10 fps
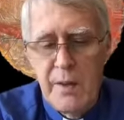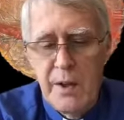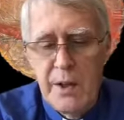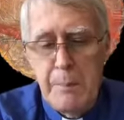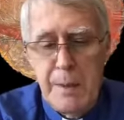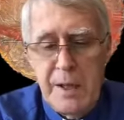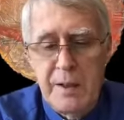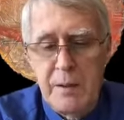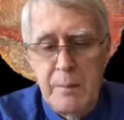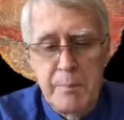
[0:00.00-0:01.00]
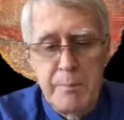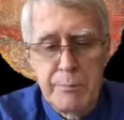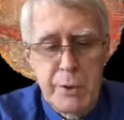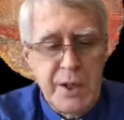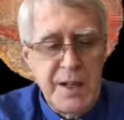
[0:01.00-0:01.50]
There can be some
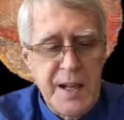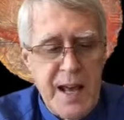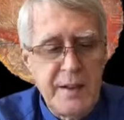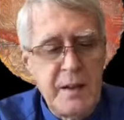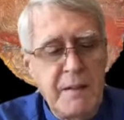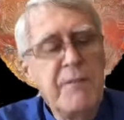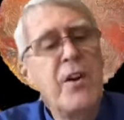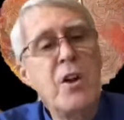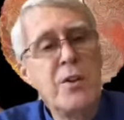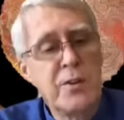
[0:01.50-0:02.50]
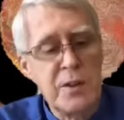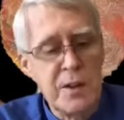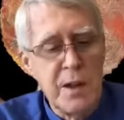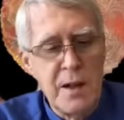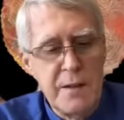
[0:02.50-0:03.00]
pretty nasty falls in
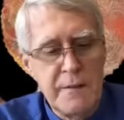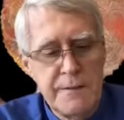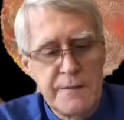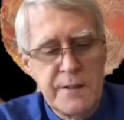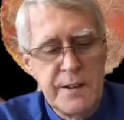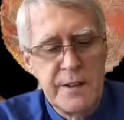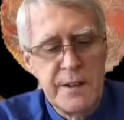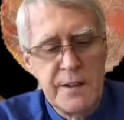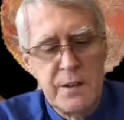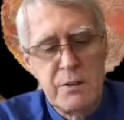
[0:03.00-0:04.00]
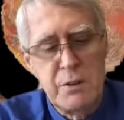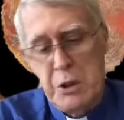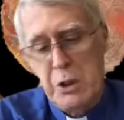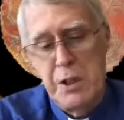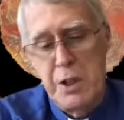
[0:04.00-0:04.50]
life, and it's
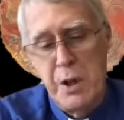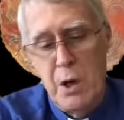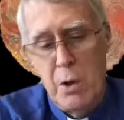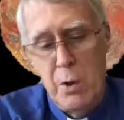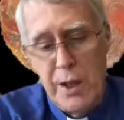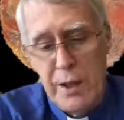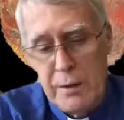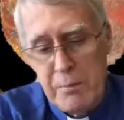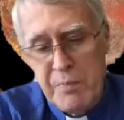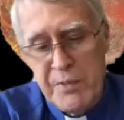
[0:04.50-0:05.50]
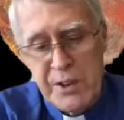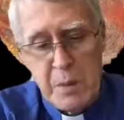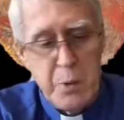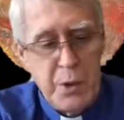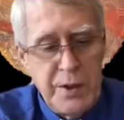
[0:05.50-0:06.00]
good to know that
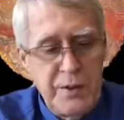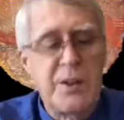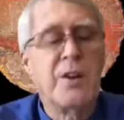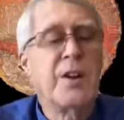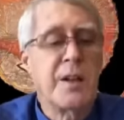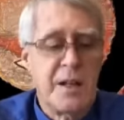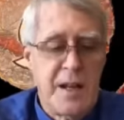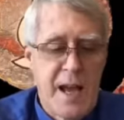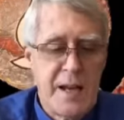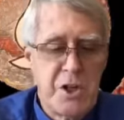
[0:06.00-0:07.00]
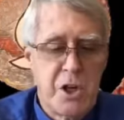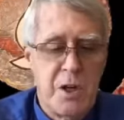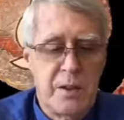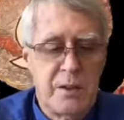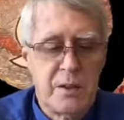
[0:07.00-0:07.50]
someone is there to catch
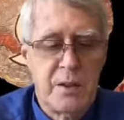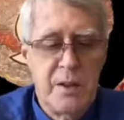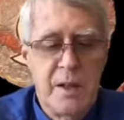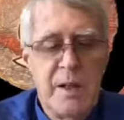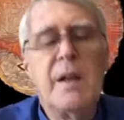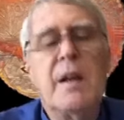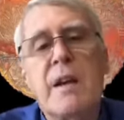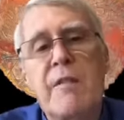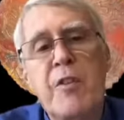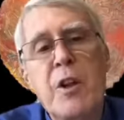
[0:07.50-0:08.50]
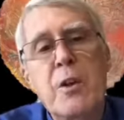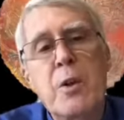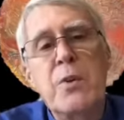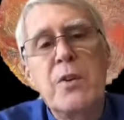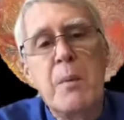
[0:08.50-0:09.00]
us if we
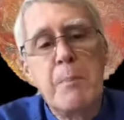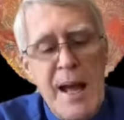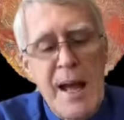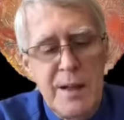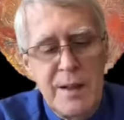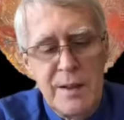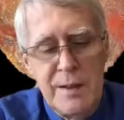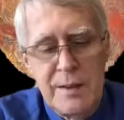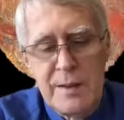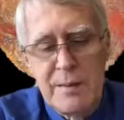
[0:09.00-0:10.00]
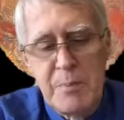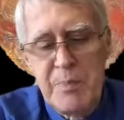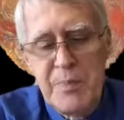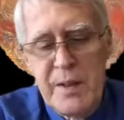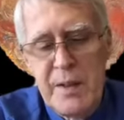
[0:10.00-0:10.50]
lose our balance.
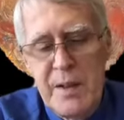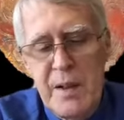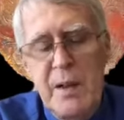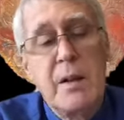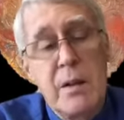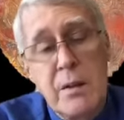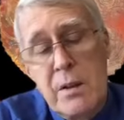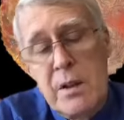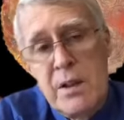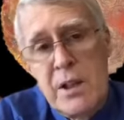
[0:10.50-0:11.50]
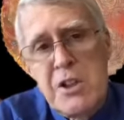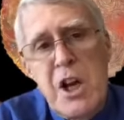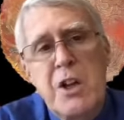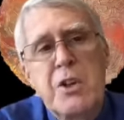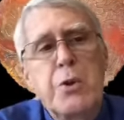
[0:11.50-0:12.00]
Such
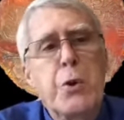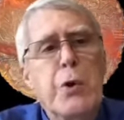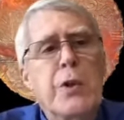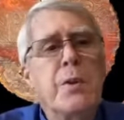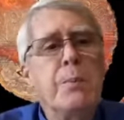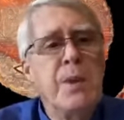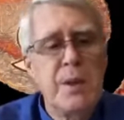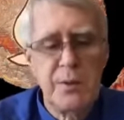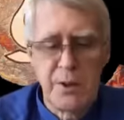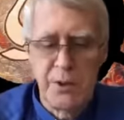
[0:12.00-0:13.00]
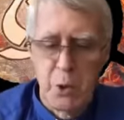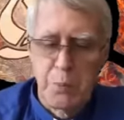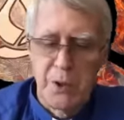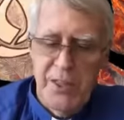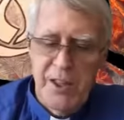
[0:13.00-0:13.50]
altruism is a
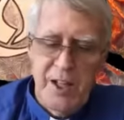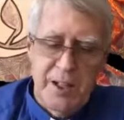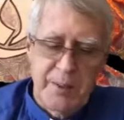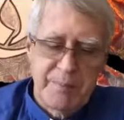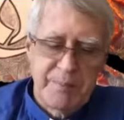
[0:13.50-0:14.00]
noble thing.